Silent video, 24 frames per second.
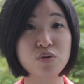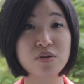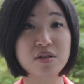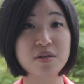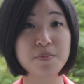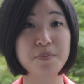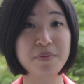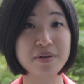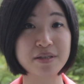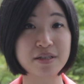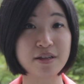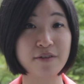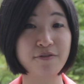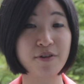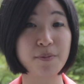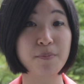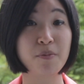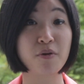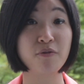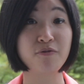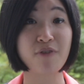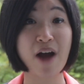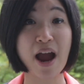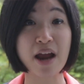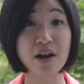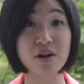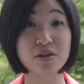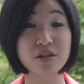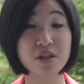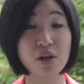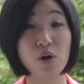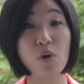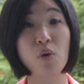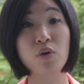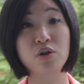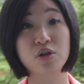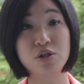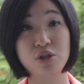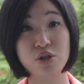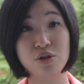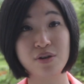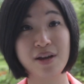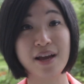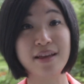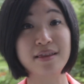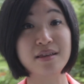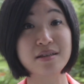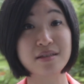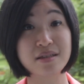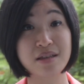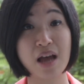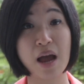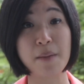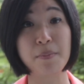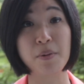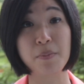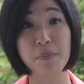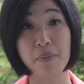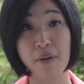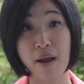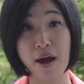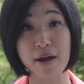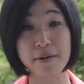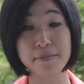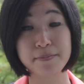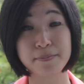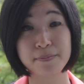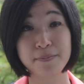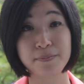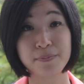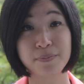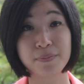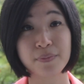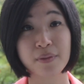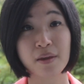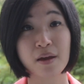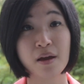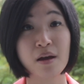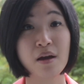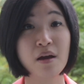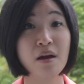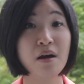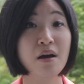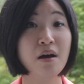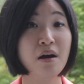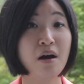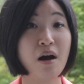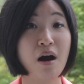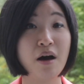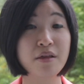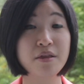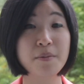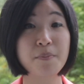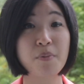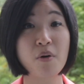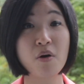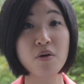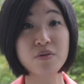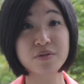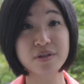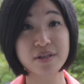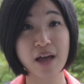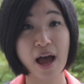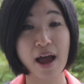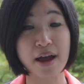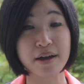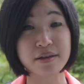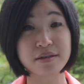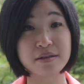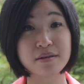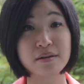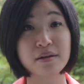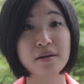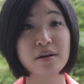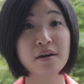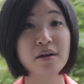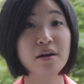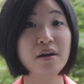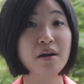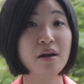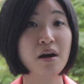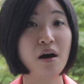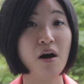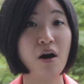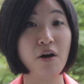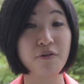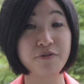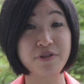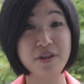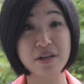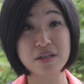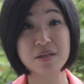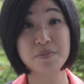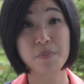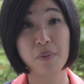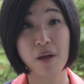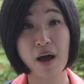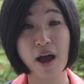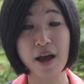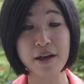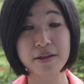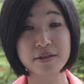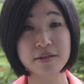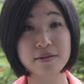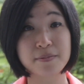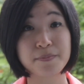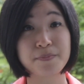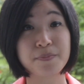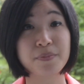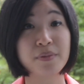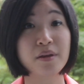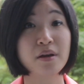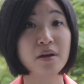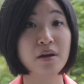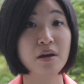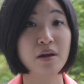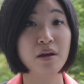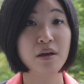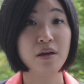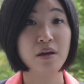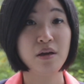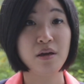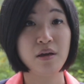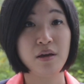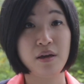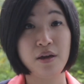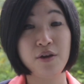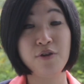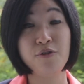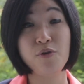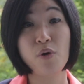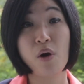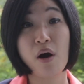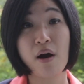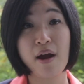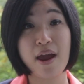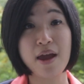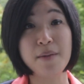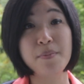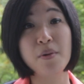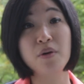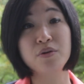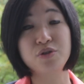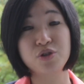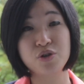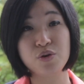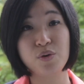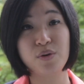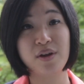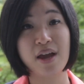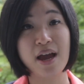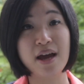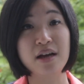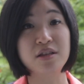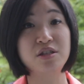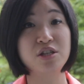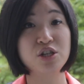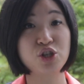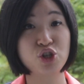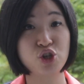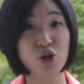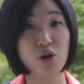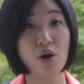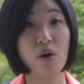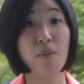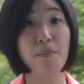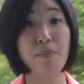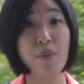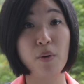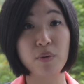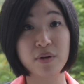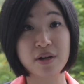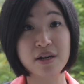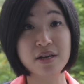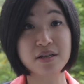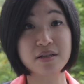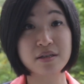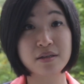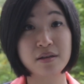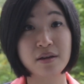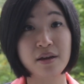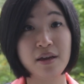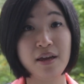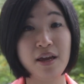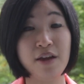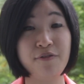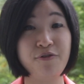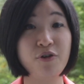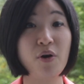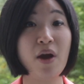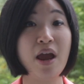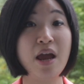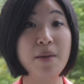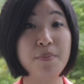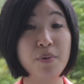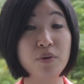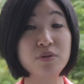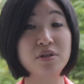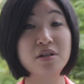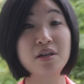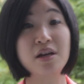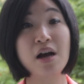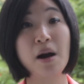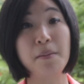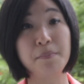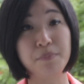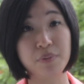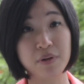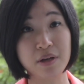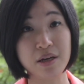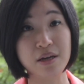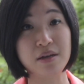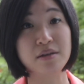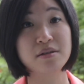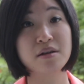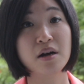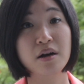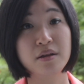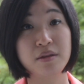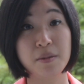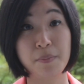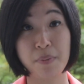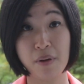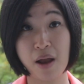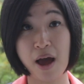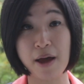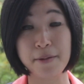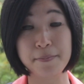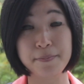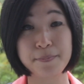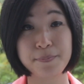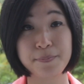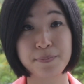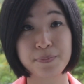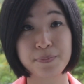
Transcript: specific providers in order to get this type of plan. On the pro side of this plan, you are able to get additional bonus if you're able to complete the plan.